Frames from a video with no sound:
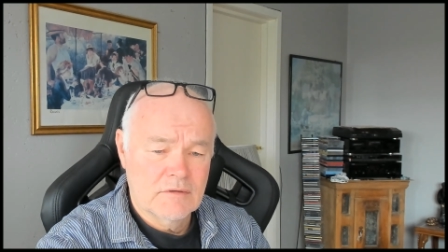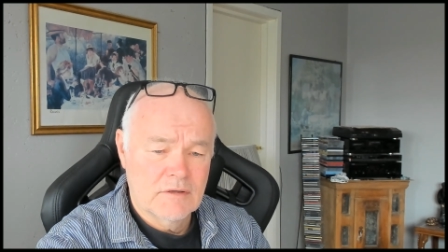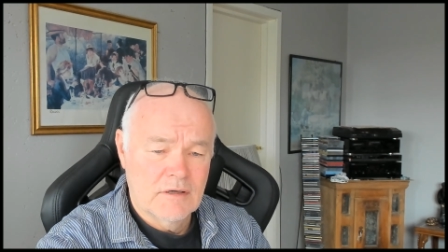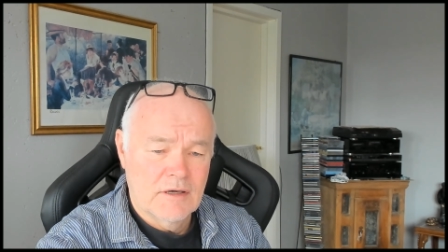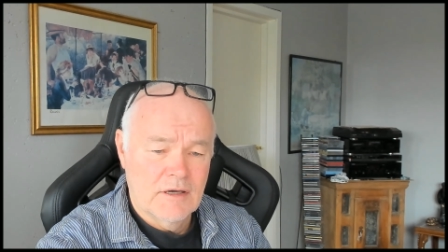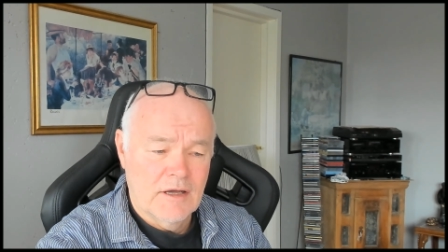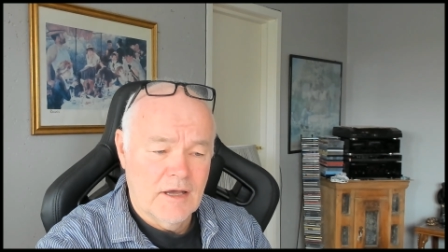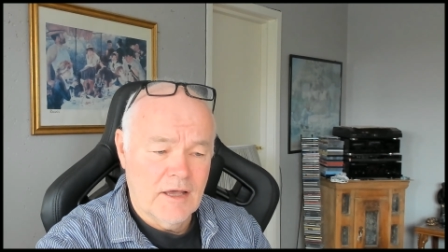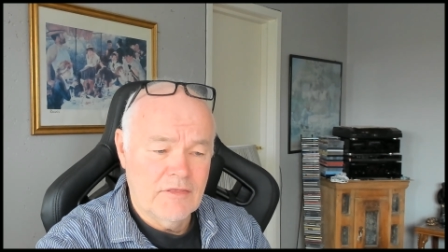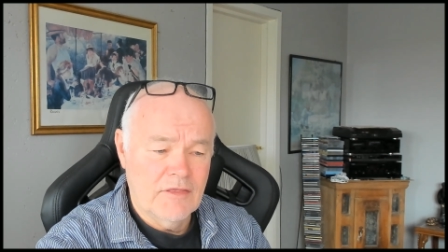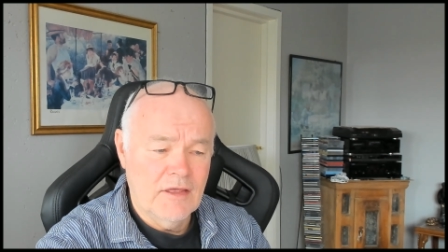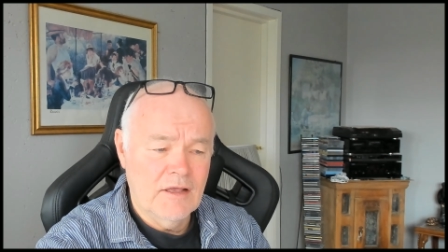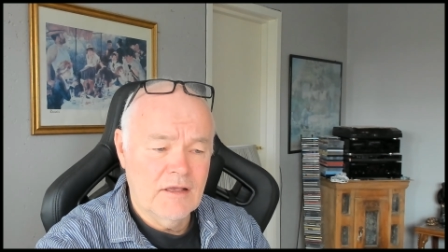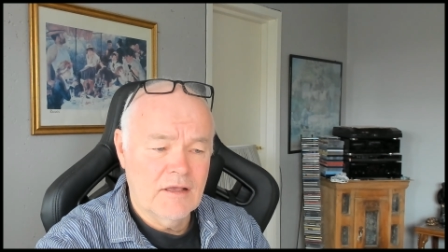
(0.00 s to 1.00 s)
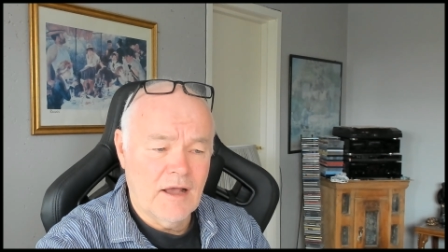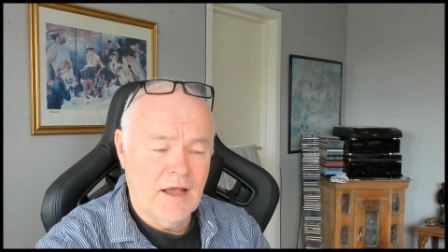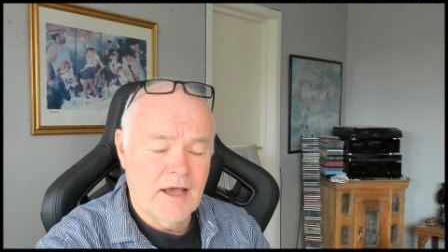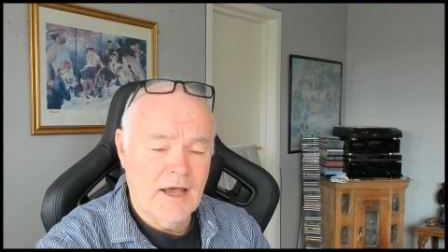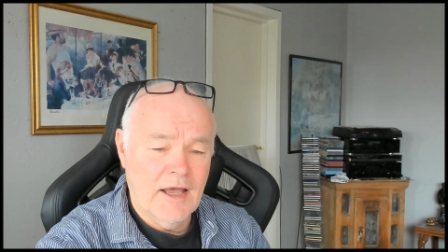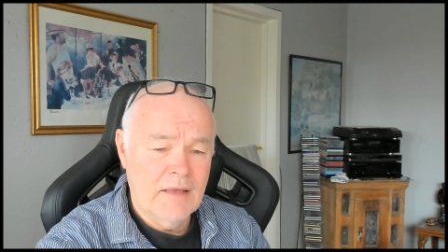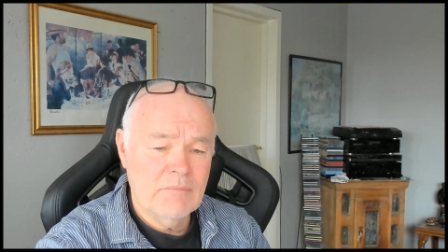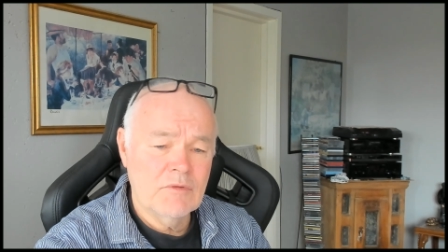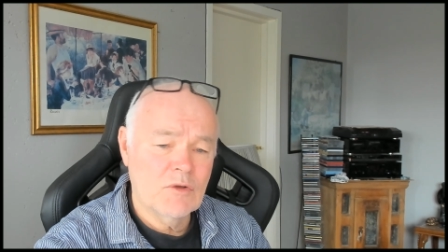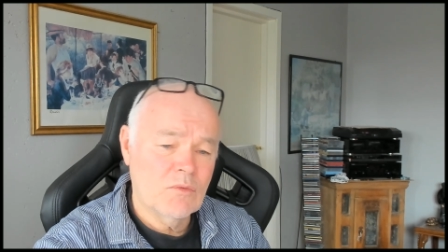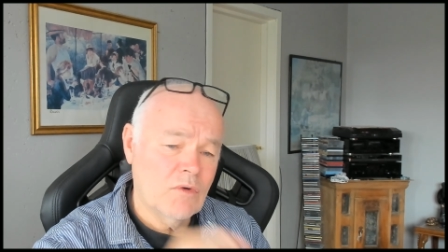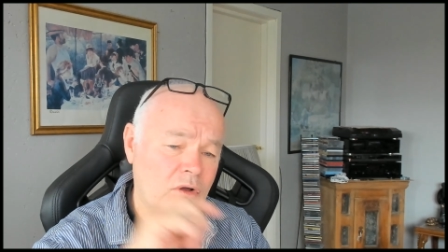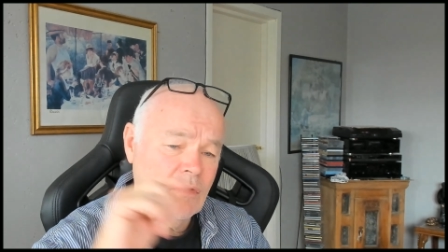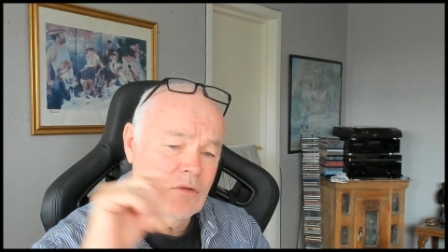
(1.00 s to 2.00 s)
I think I'm the
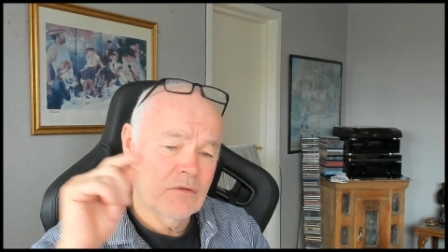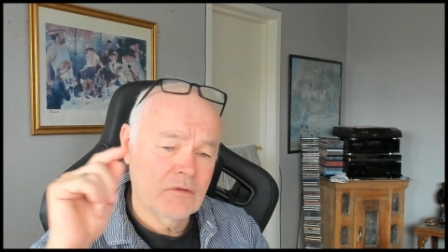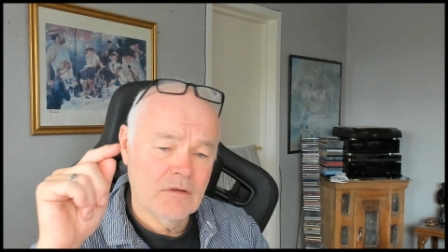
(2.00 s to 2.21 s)
one